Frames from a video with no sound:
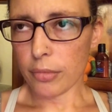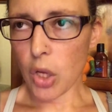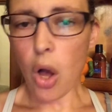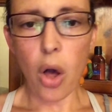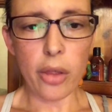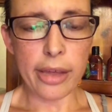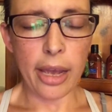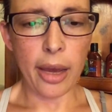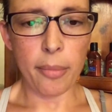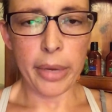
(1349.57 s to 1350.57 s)
call
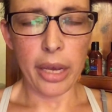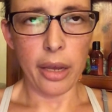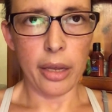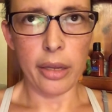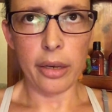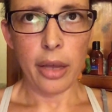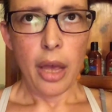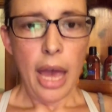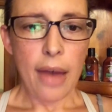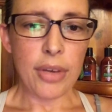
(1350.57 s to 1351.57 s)
them and
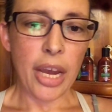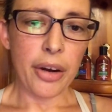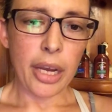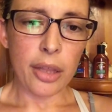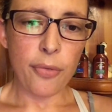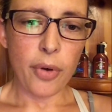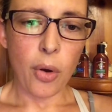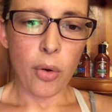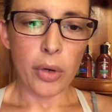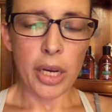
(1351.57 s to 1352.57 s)
have Gary on the
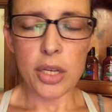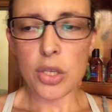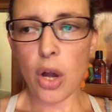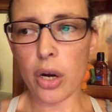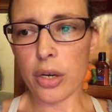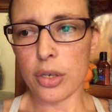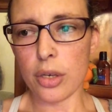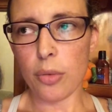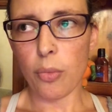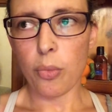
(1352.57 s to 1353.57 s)
phone, and it's hard
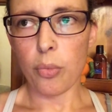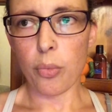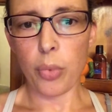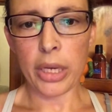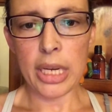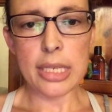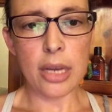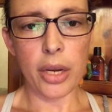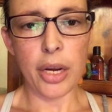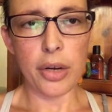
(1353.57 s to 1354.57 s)
when he's
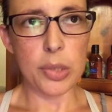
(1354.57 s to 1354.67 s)
not here.